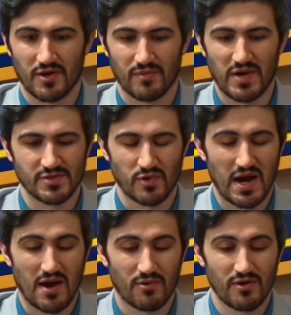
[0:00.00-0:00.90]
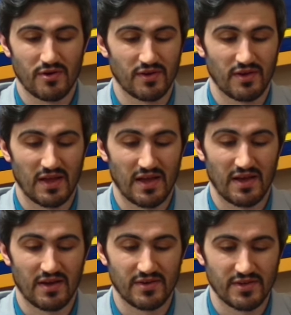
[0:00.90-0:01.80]
miles per hour,
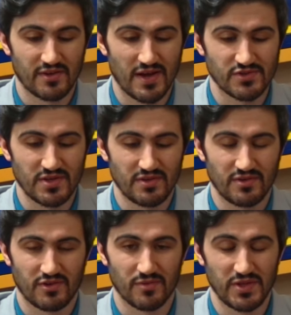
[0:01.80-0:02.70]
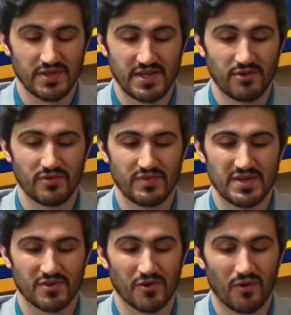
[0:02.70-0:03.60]
and it could actually completely kill the
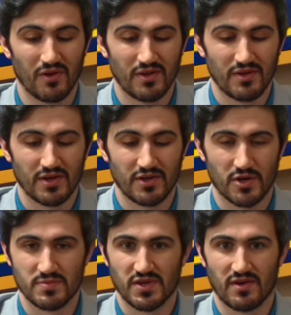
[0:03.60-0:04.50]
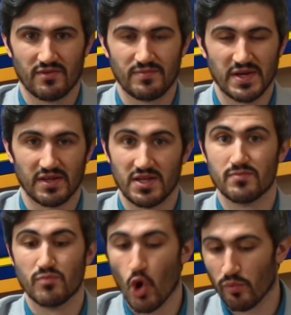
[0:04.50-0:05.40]
vehicle in terms of making it
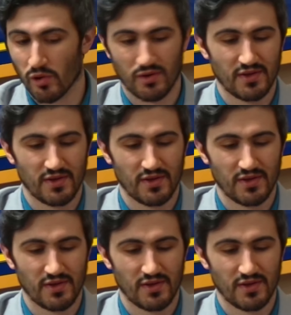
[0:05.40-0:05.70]
immobile.